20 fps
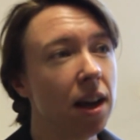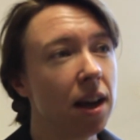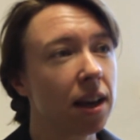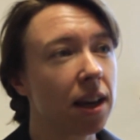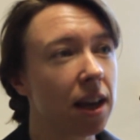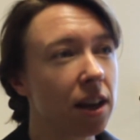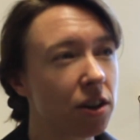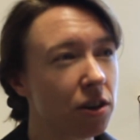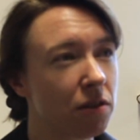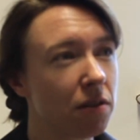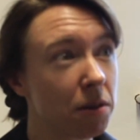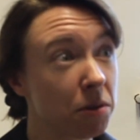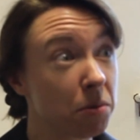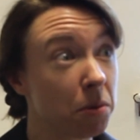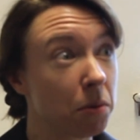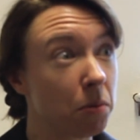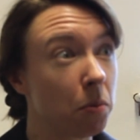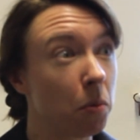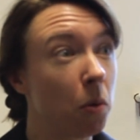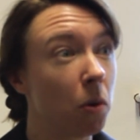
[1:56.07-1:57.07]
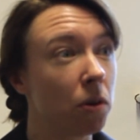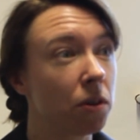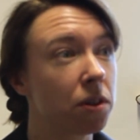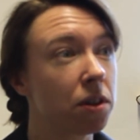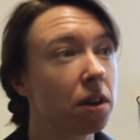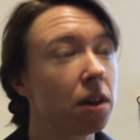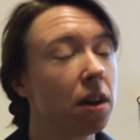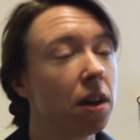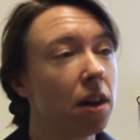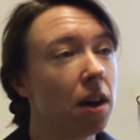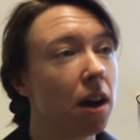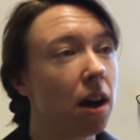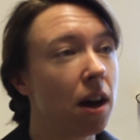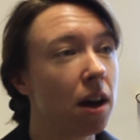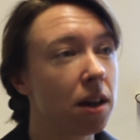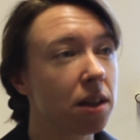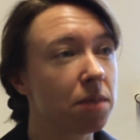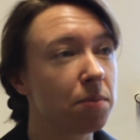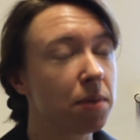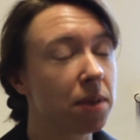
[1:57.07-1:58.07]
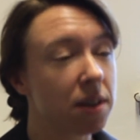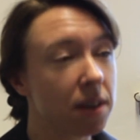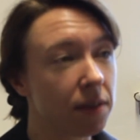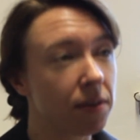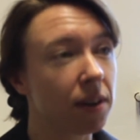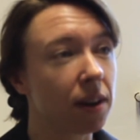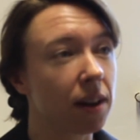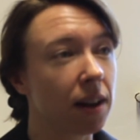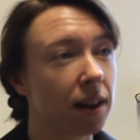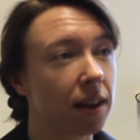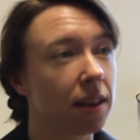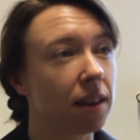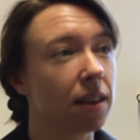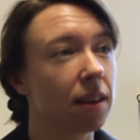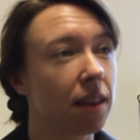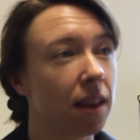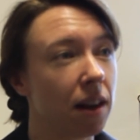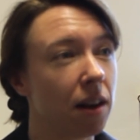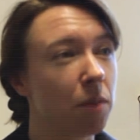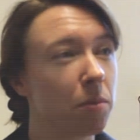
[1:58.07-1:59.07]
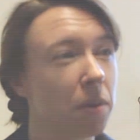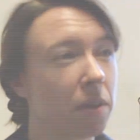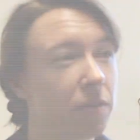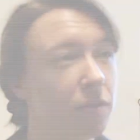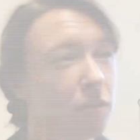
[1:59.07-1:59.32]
get to grips with what specifically they're lobbying